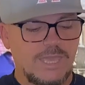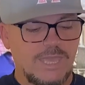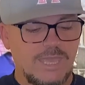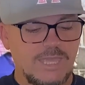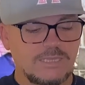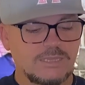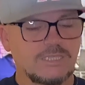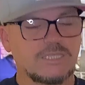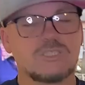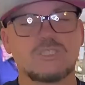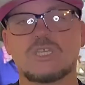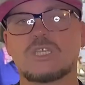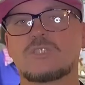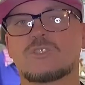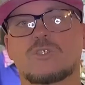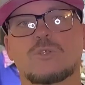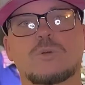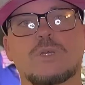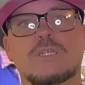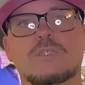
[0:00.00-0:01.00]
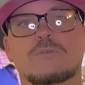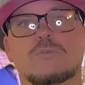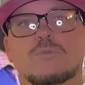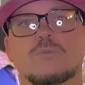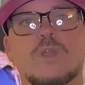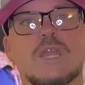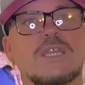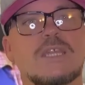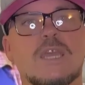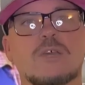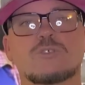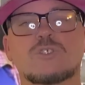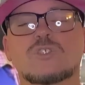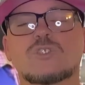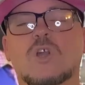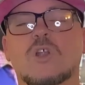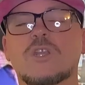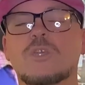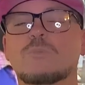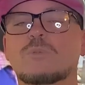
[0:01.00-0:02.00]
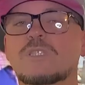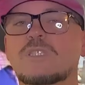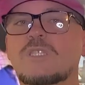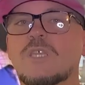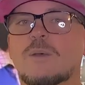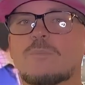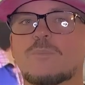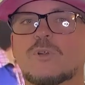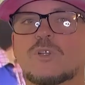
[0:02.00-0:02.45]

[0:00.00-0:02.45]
and let's hit to it right now. Starting with number